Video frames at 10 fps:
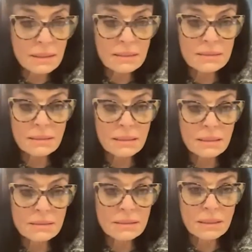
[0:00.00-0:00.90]
as
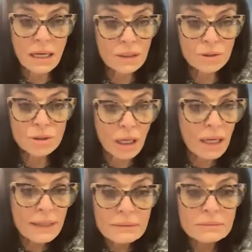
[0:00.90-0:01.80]
a young
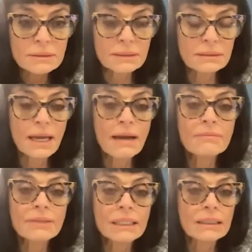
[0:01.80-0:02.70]
child and
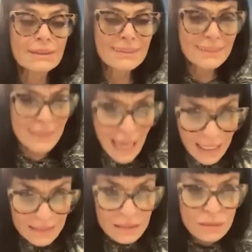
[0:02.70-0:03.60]
having
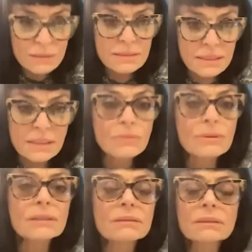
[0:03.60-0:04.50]
that
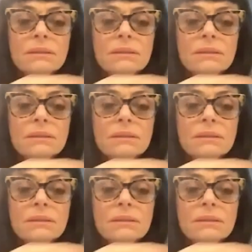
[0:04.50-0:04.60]
secret